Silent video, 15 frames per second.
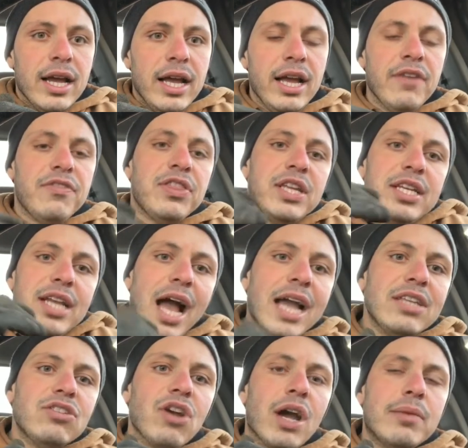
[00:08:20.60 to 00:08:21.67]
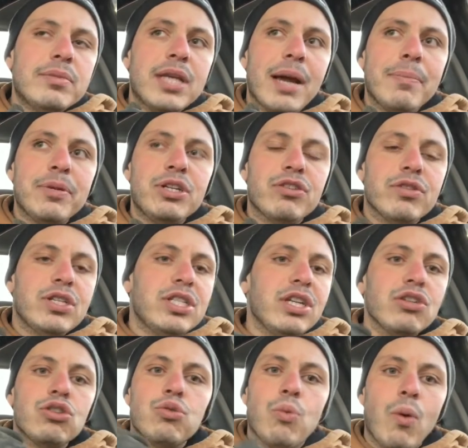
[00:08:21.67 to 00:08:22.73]
if the nighttime temperature is
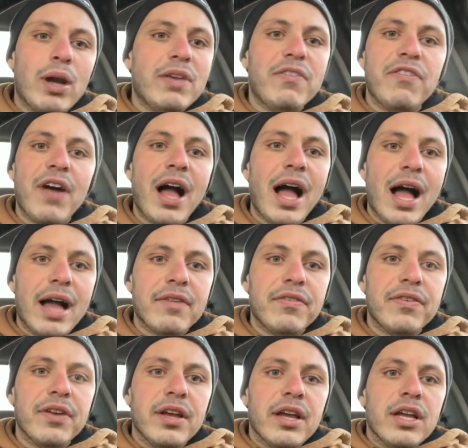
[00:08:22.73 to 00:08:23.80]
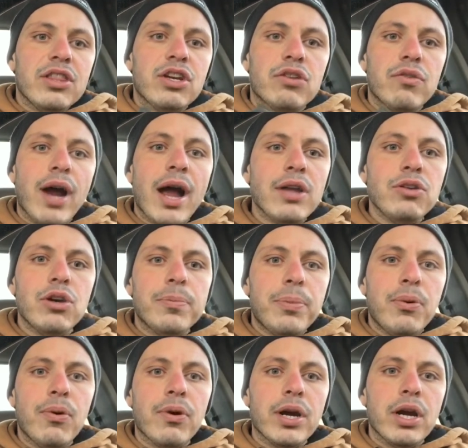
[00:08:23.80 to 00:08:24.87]
still 25, the ground you're
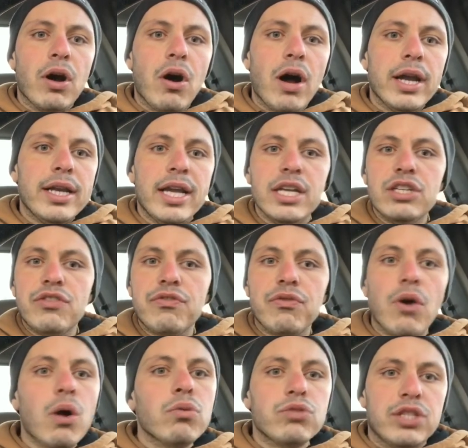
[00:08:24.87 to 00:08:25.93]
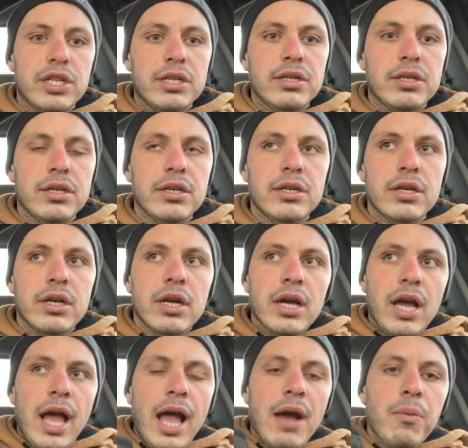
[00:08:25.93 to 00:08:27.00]
pouring on is frozen.
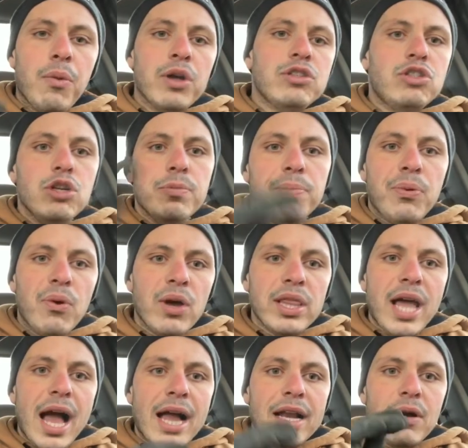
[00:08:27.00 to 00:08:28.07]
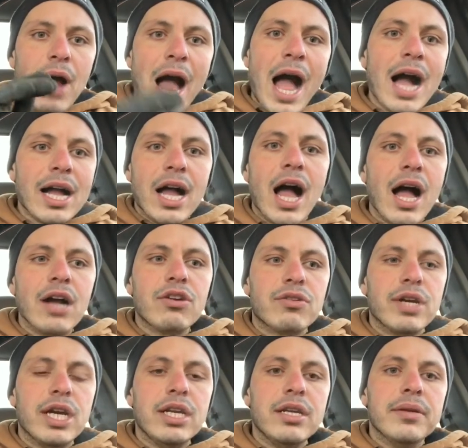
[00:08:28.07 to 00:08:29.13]
And once you pour that hot
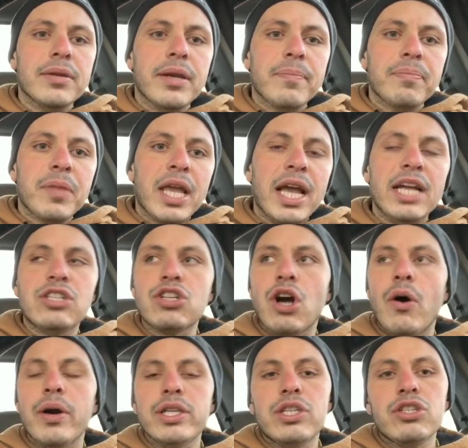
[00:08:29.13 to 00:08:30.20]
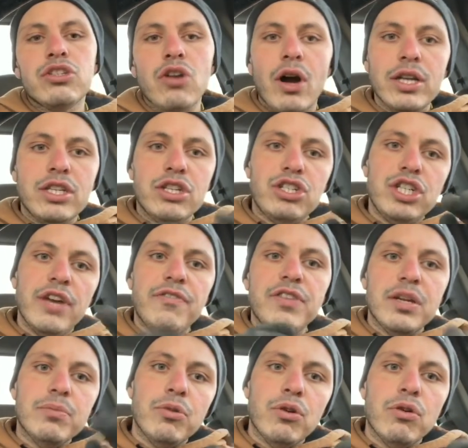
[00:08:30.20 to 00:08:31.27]
concrete, it's going to start to shift
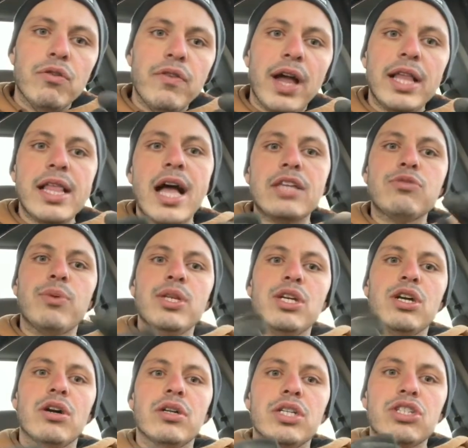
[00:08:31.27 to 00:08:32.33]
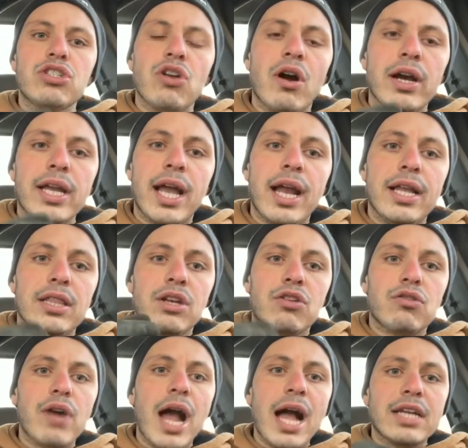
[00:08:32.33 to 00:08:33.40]
and move, and that's when you're going to start getting the
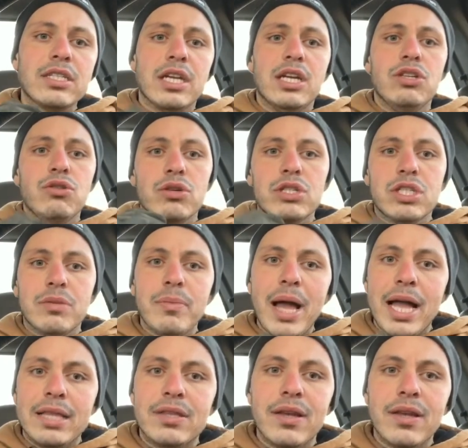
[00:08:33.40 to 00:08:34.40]
cracks in your cement.